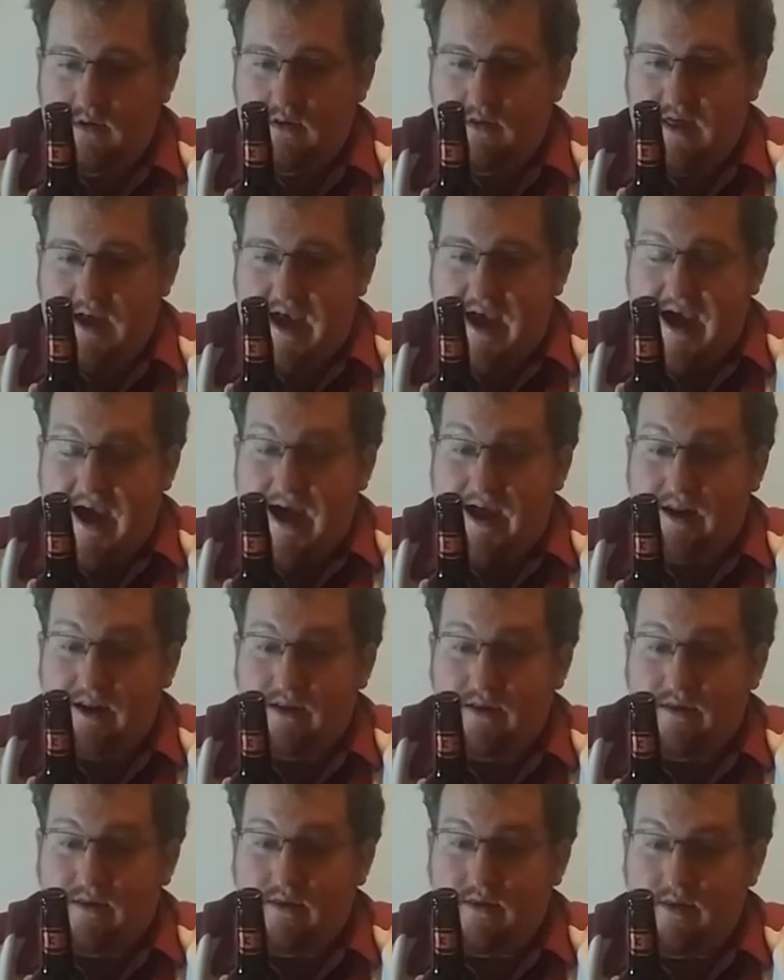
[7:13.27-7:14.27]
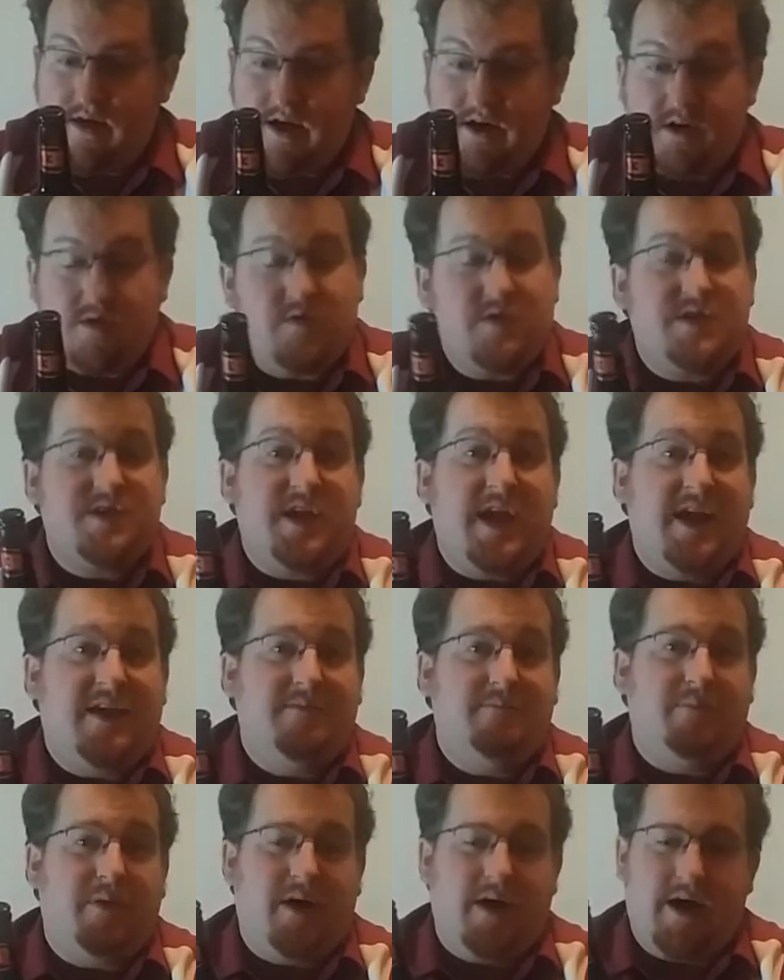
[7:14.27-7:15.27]
that they do
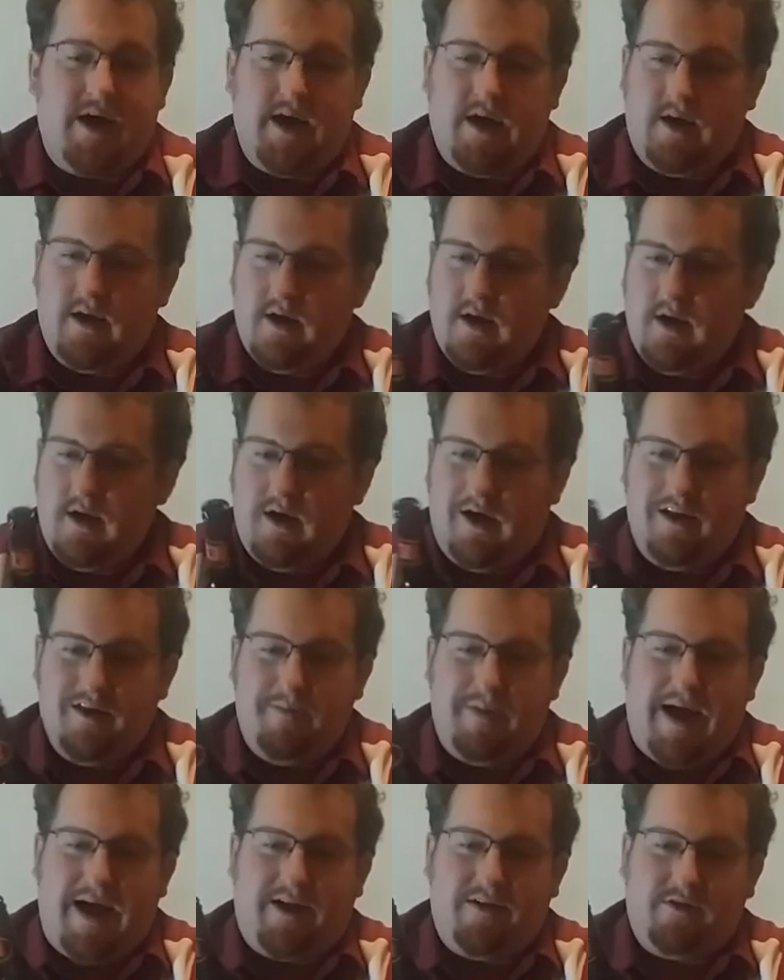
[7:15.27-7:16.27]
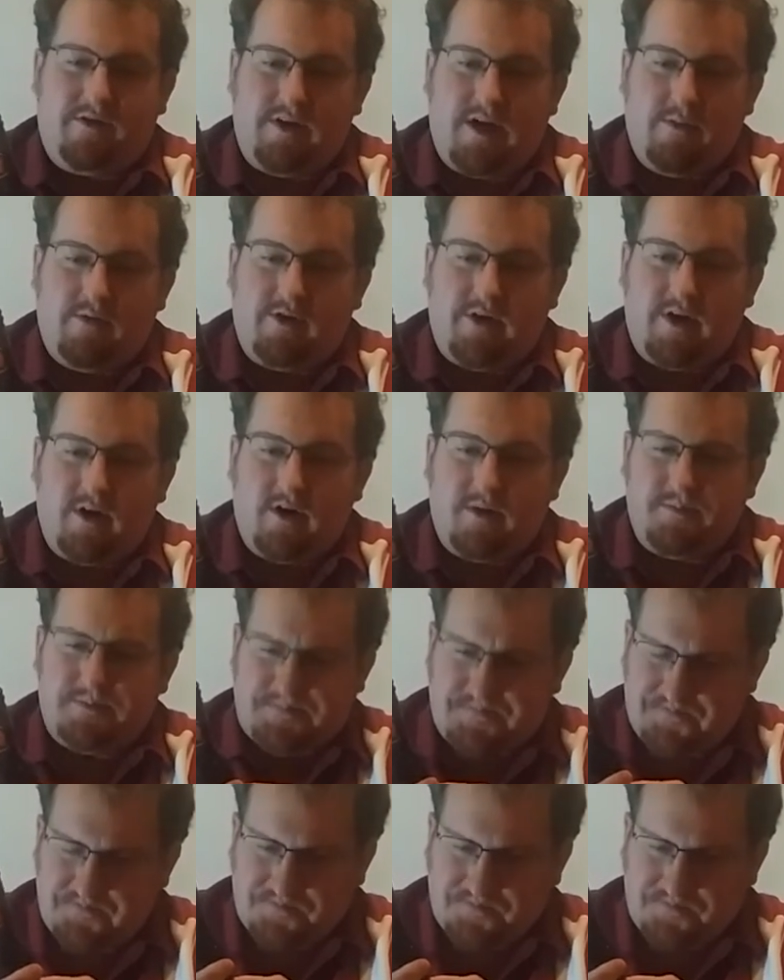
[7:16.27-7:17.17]
stand by, on the back of the label here,